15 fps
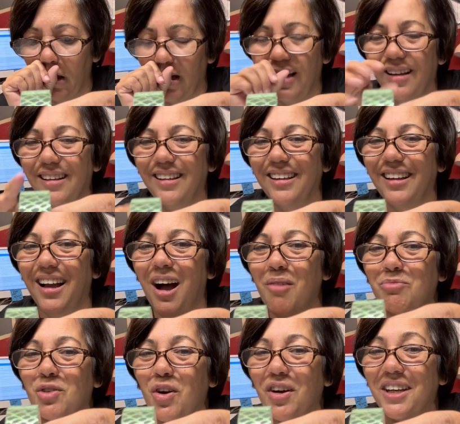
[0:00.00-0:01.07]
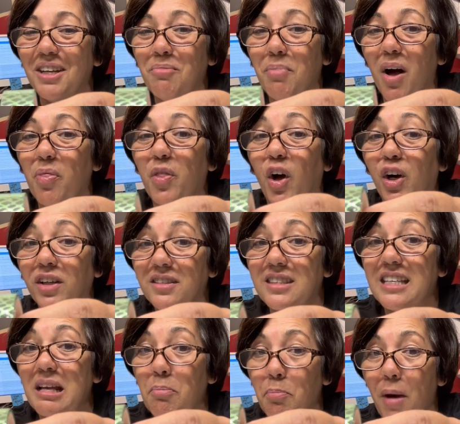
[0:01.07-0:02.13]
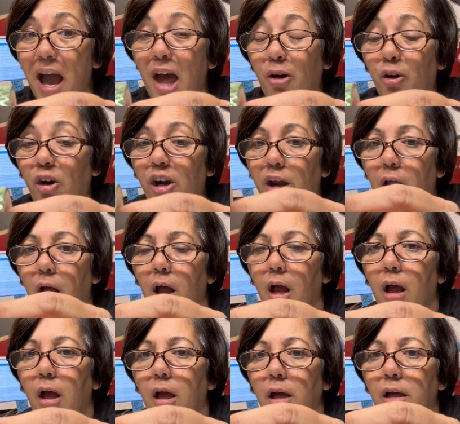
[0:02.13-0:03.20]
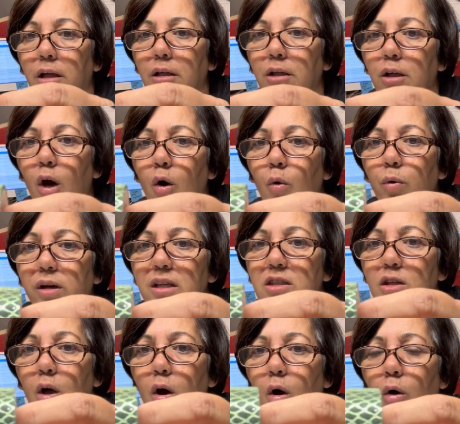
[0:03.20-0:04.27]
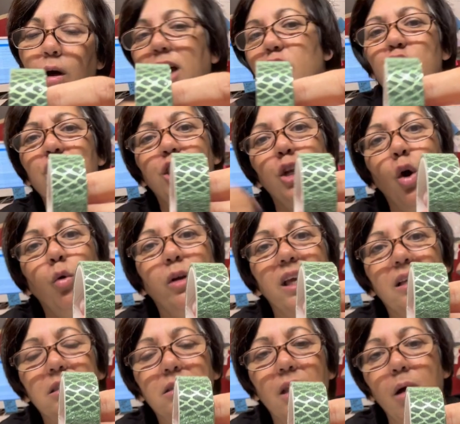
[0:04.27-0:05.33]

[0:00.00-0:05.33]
I'm talking about the hunting pattern. Yo, what it's called. I should know this.